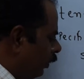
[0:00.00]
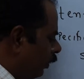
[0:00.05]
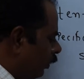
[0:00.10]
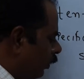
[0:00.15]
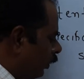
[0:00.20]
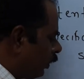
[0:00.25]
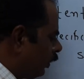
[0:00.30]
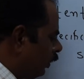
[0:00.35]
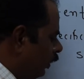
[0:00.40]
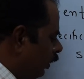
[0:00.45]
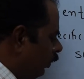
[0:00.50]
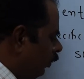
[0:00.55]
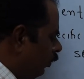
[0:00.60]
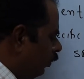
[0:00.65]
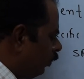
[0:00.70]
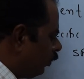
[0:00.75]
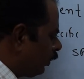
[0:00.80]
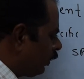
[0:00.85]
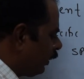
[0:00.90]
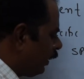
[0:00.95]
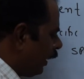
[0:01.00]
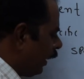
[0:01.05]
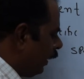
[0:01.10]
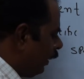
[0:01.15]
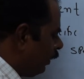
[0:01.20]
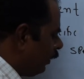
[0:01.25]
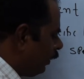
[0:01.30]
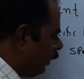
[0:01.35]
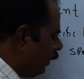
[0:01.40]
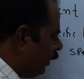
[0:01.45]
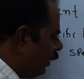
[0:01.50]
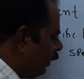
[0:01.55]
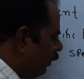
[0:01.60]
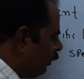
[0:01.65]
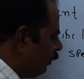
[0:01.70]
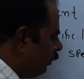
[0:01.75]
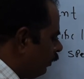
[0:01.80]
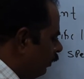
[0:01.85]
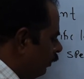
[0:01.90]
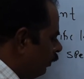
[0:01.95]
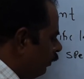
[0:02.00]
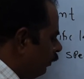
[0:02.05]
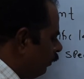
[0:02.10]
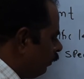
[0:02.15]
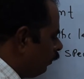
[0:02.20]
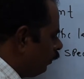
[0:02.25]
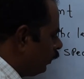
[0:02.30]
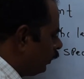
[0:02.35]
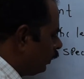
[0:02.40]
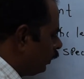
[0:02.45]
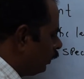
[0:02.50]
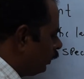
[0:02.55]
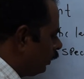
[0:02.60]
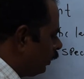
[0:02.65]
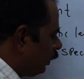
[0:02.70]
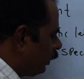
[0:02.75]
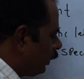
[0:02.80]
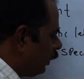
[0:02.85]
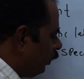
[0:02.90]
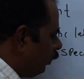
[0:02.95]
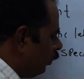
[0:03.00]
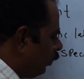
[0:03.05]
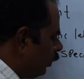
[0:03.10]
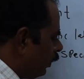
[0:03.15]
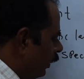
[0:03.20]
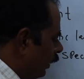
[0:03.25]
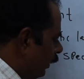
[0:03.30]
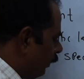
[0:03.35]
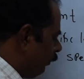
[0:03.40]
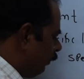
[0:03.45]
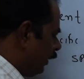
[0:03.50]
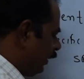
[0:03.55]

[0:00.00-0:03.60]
or kilocalorie per kilogram.